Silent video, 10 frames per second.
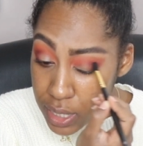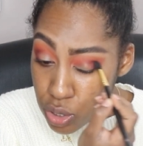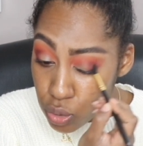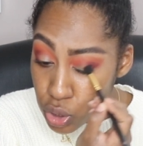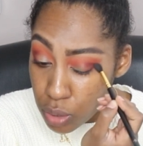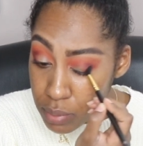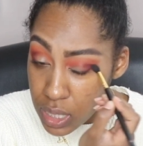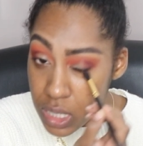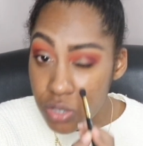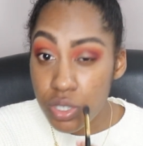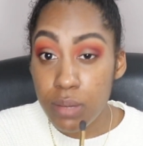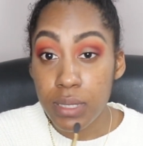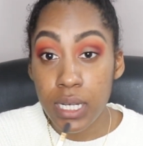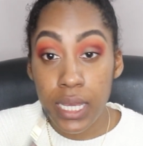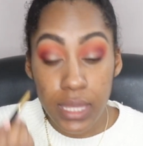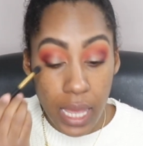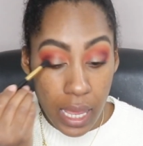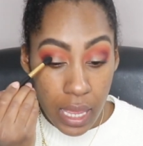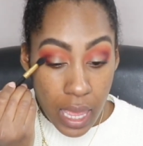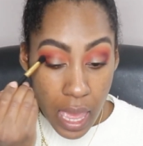like social medias or something like
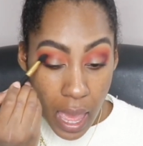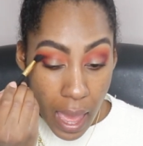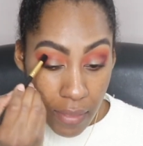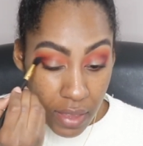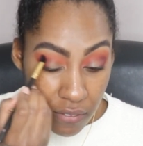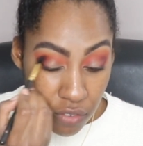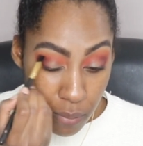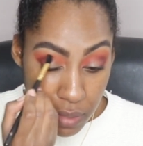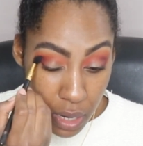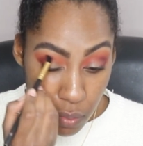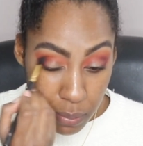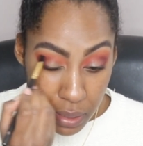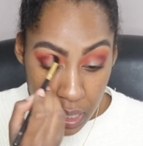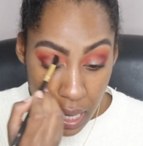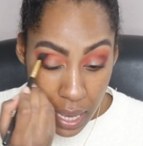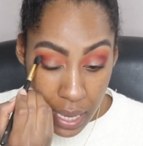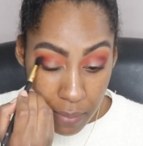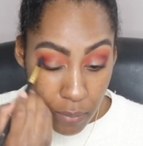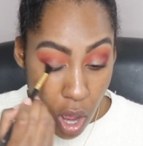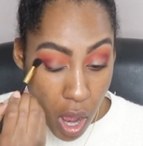that. And then from there we
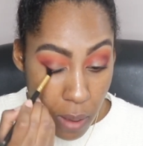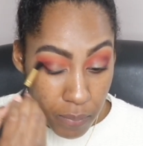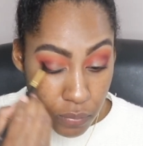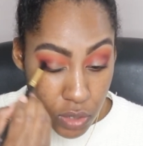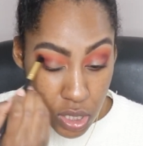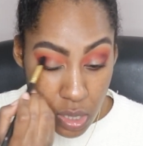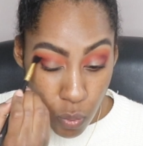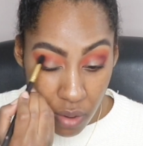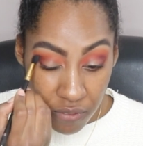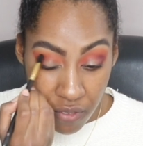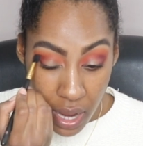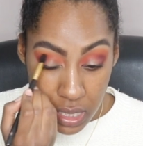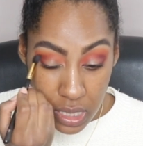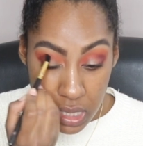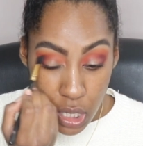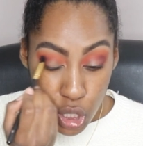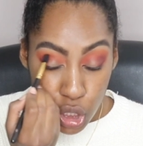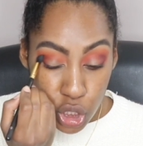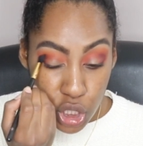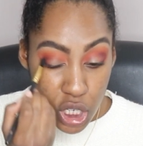became somewhat friends.
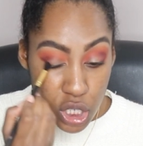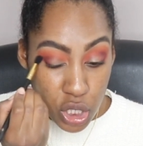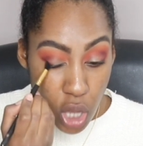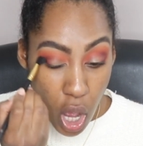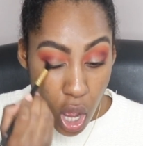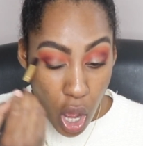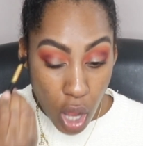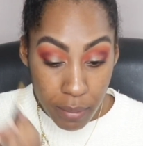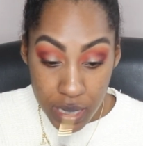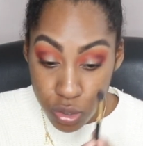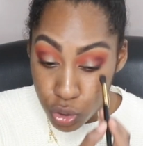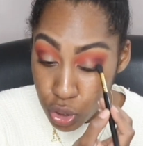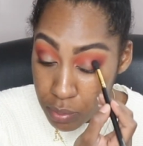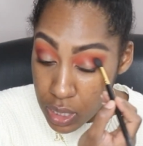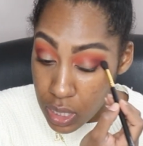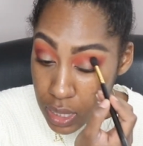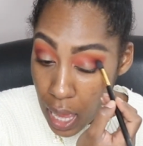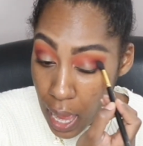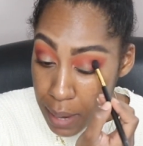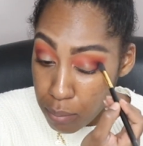She saw on my social media
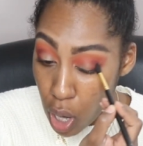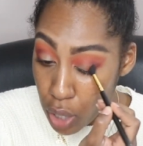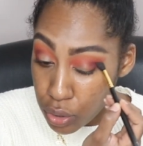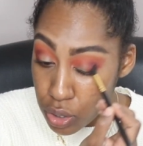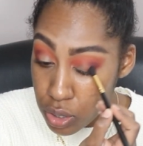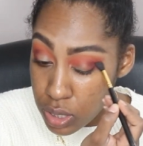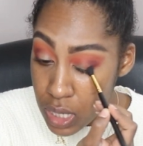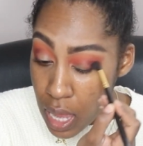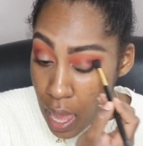that I modeled,